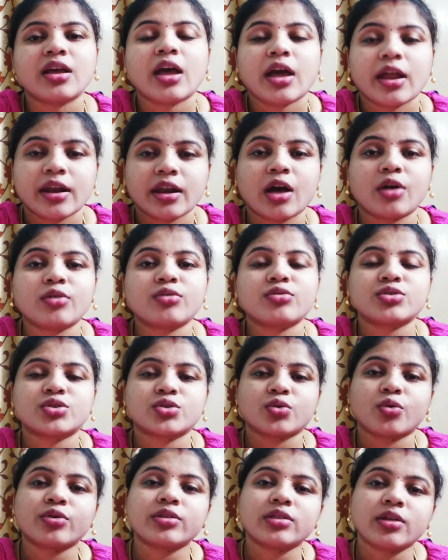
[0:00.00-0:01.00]
now to
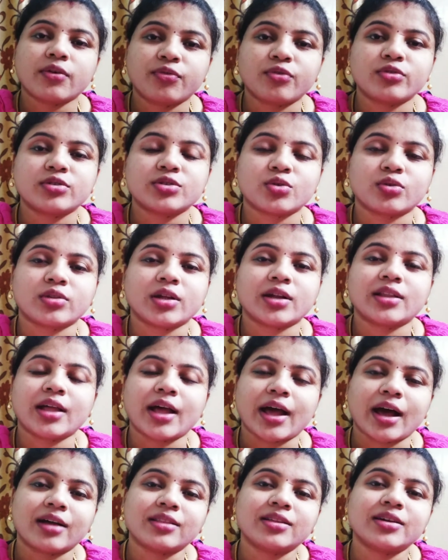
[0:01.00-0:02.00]
store the food, so that
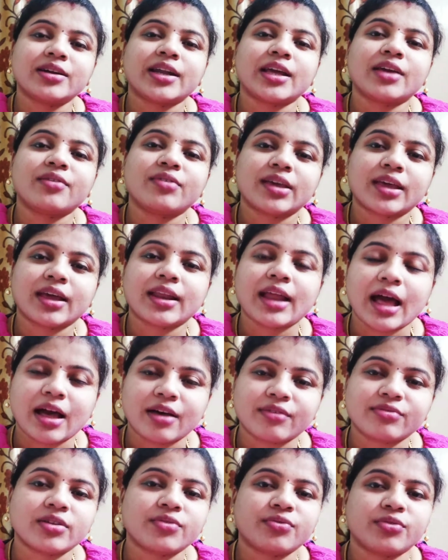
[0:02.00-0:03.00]
the other day we can
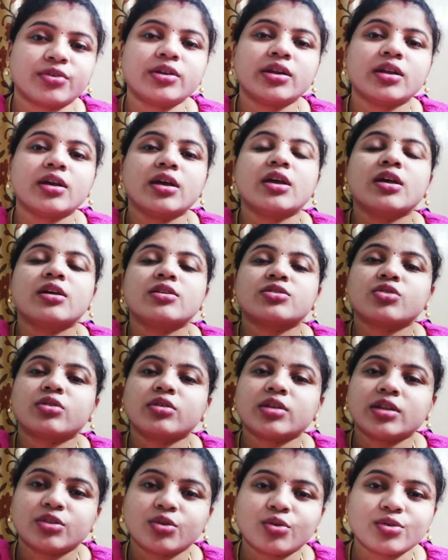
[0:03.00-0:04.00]
have the food. So
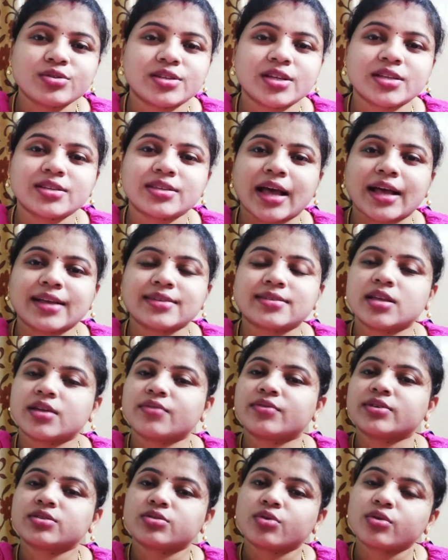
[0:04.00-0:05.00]
in those days, as there
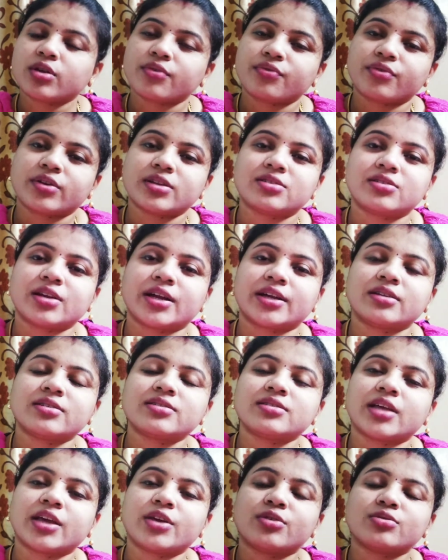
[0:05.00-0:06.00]
was no refrigerators,
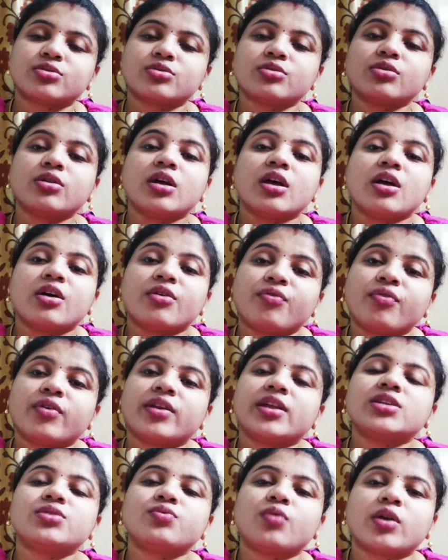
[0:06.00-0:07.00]
they used to
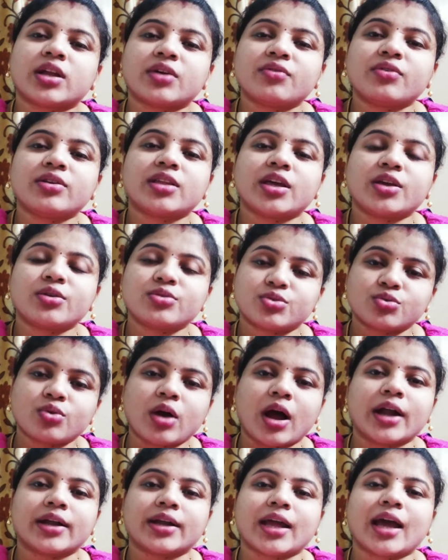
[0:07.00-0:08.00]
finish whatever they used to
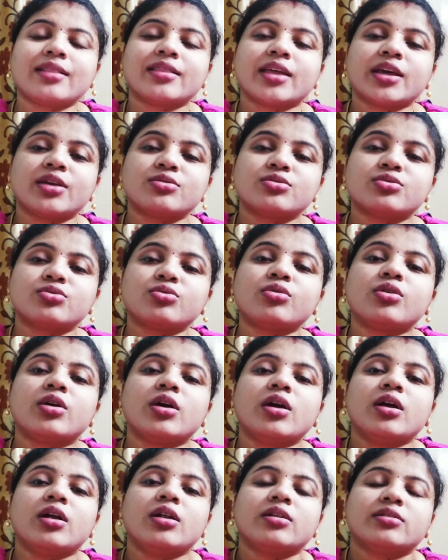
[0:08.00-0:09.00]
hunt, and they
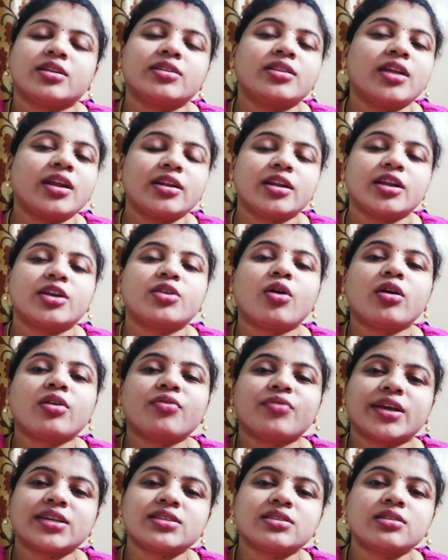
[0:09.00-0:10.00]
did not
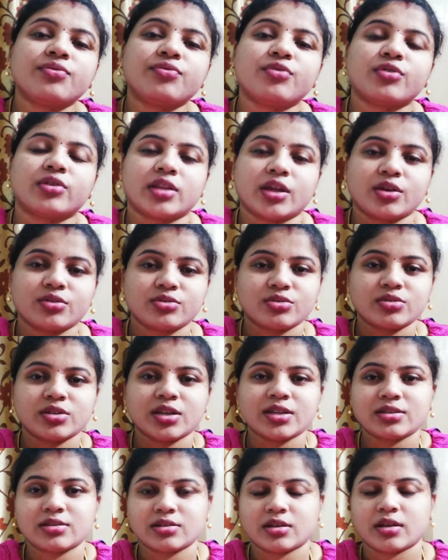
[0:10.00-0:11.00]
waste the food. They used to just